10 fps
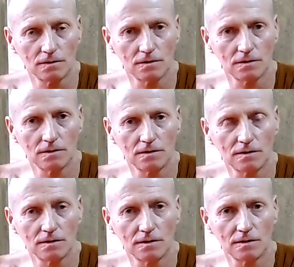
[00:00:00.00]
thing,
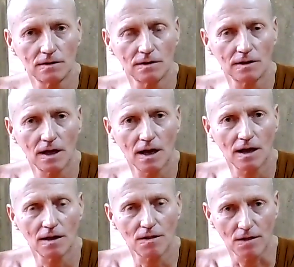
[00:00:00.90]

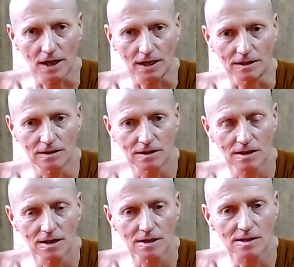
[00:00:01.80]
something that is
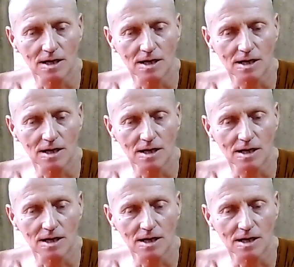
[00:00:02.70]
neither